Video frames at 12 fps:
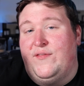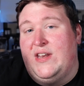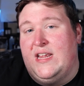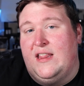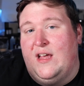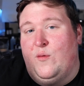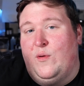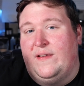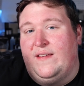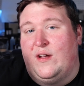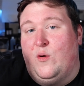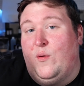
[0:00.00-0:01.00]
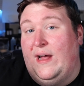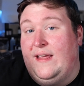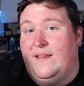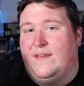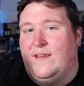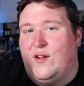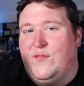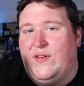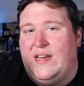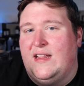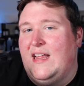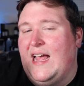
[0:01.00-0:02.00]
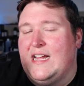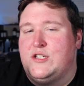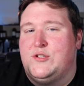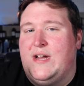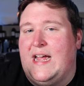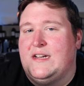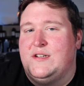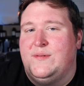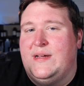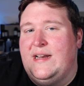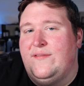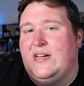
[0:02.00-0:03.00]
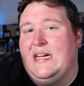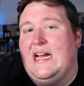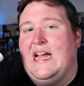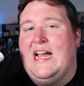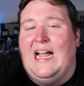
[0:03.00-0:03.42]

the vanilla wasn't quite so vanilla extract or whatever.